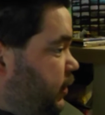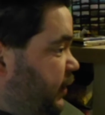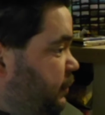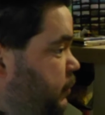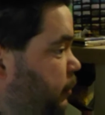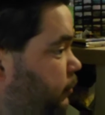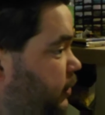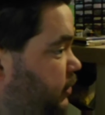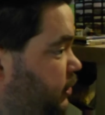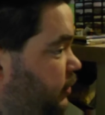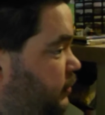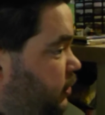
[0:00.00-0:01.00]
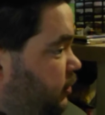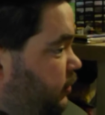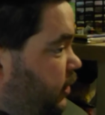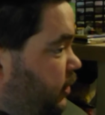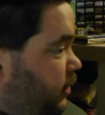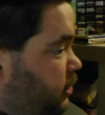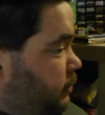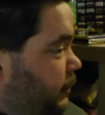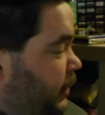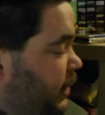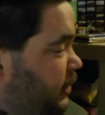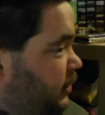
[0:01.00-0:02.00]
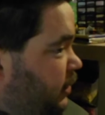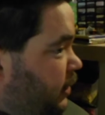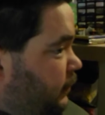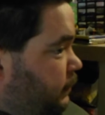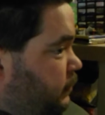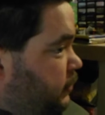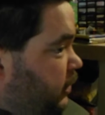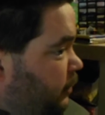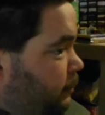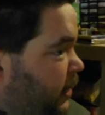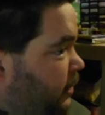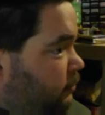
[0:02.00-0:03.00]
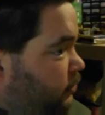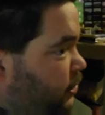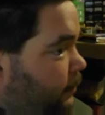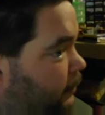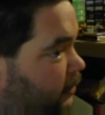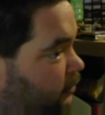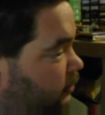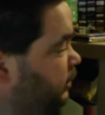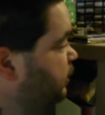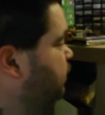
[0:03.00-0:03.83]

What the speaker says: If memory serves correct, actually a bit less than that, £14 something or other.